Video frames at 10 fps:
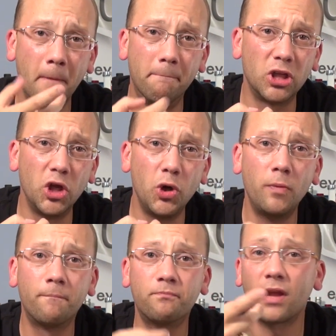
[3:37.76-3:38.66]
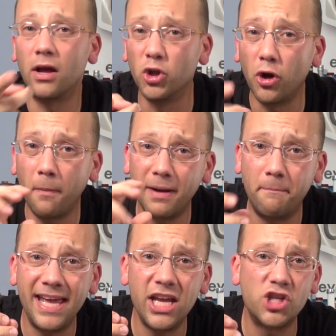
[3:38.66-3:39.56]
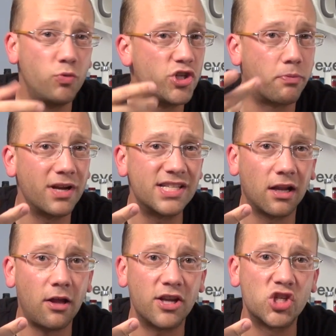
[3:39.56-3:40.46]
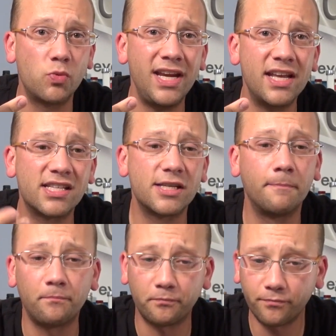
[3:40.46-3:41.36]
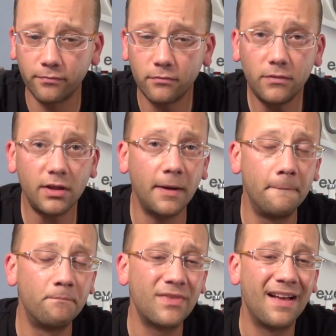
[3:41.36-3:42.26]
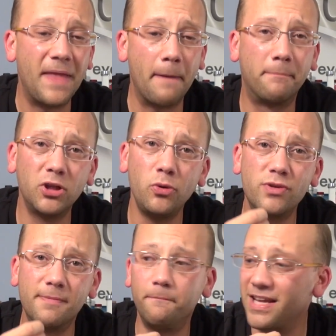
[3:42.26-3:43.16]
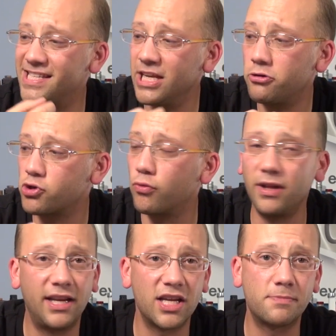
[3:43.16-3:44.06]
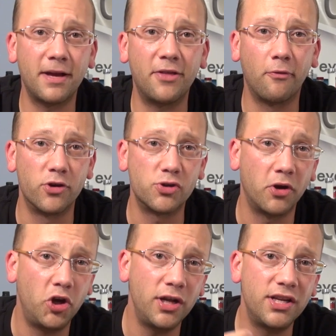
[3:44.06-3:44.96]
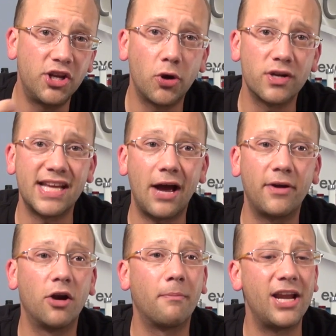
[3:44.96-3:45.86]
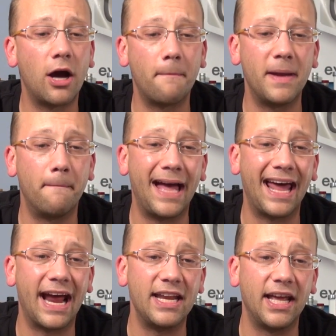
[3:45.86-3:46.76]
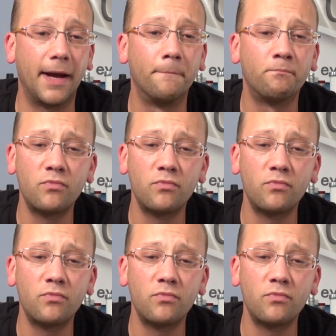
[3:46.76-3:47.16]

blue, little bit of peach, which brings in a lot of sweetness, that blue, the citrus really does play through. So a good curacao here might not be a bad idea.